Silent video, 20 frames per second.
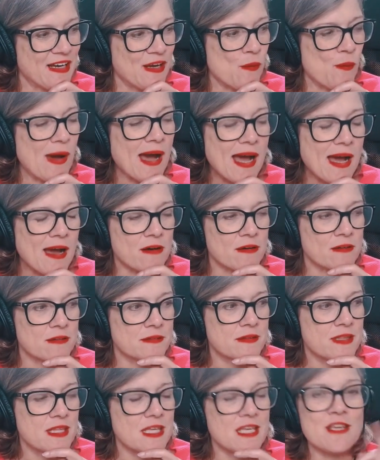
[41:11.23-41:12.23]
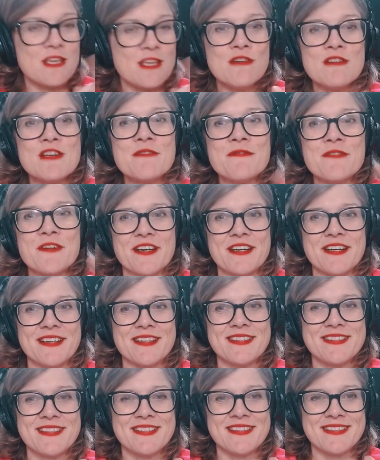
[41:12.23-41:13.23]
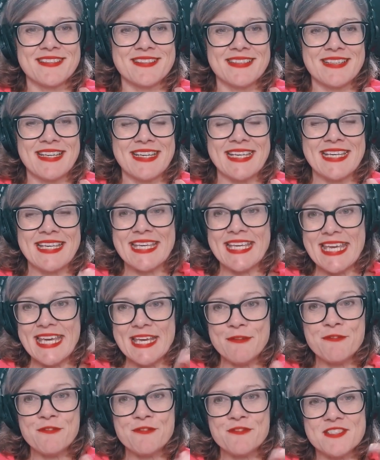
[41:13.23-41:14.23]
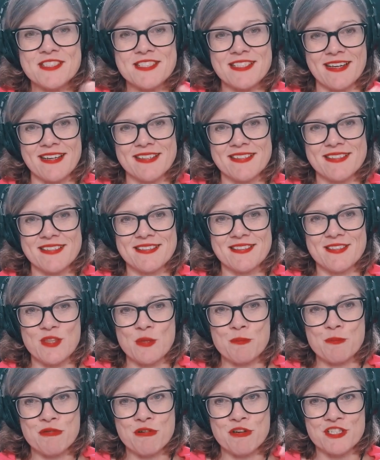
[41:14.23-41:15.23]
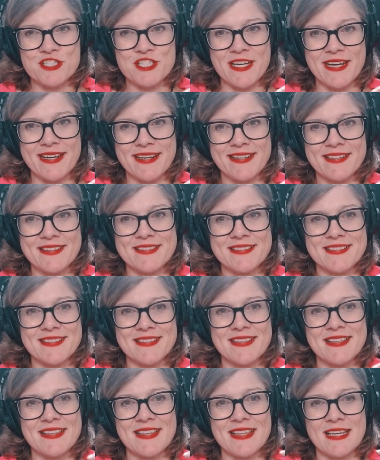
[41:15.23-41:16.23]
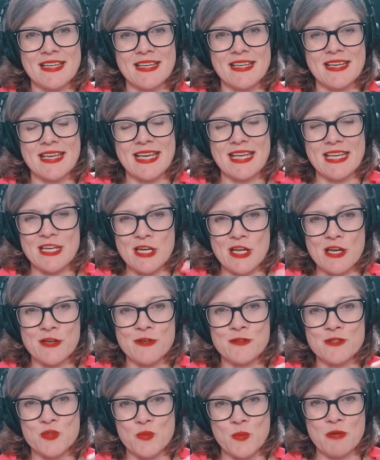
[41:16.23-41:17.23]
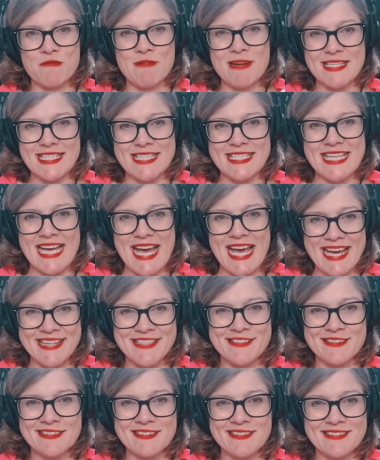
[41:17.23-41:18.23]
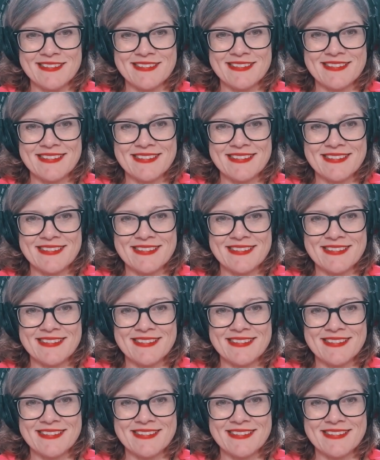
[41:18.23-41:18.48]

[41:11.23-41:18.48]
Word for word: wow, the universe gifts us the projects that it knows we're ready to handle.